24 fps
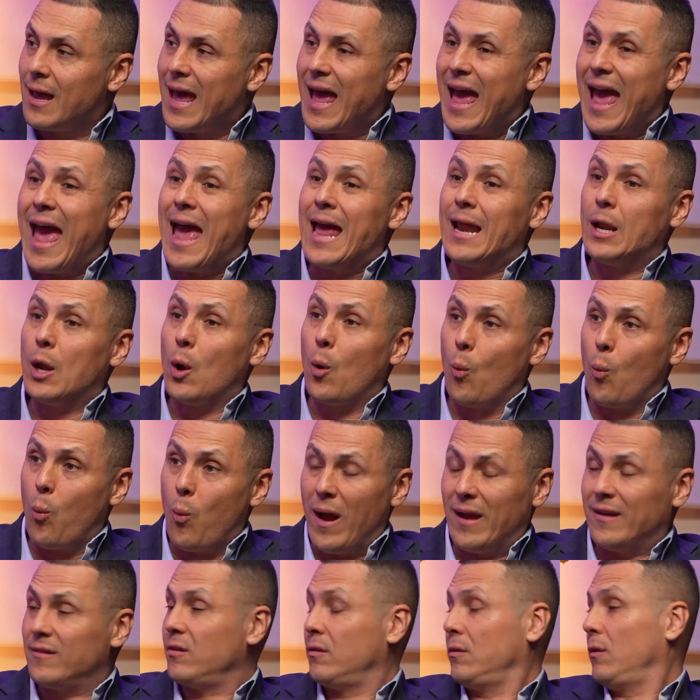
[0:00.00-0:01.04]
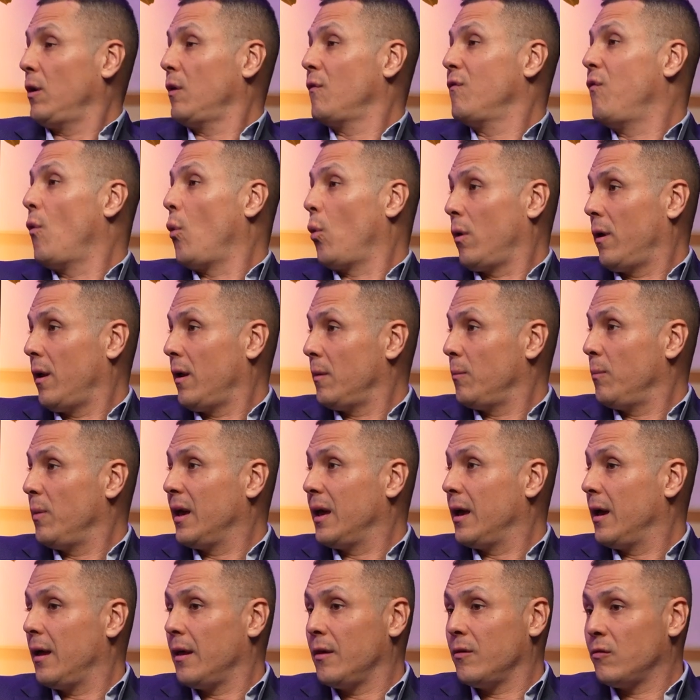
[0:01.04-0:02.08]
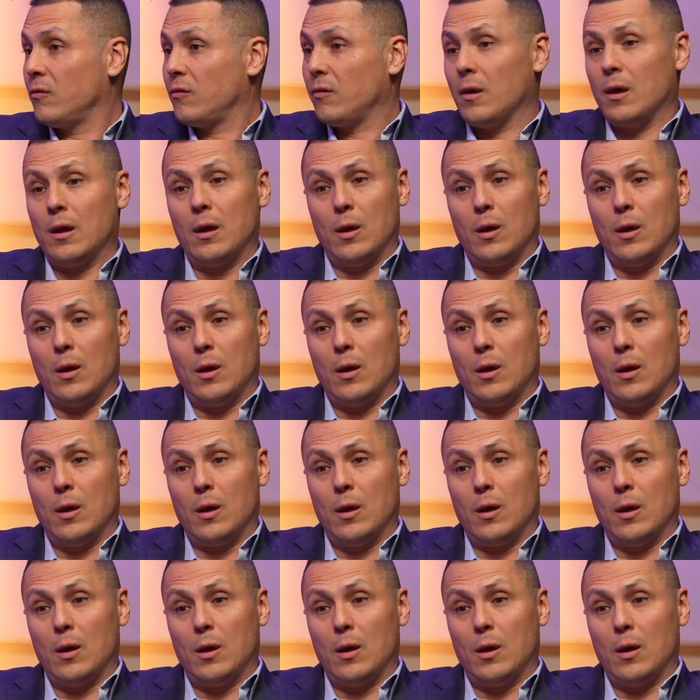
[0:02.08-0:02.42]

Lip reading: and when to look for it, because